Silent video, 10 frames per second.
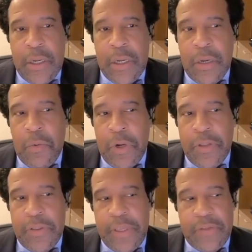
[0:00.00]
Uh,
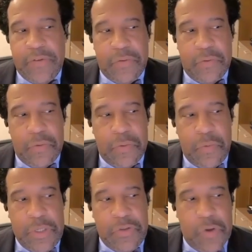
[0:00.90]
one of the things
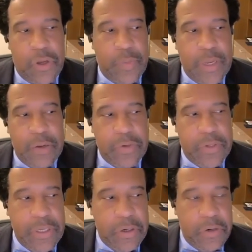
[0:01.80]
we talk about
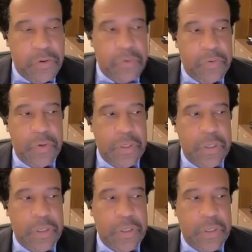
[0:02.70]
here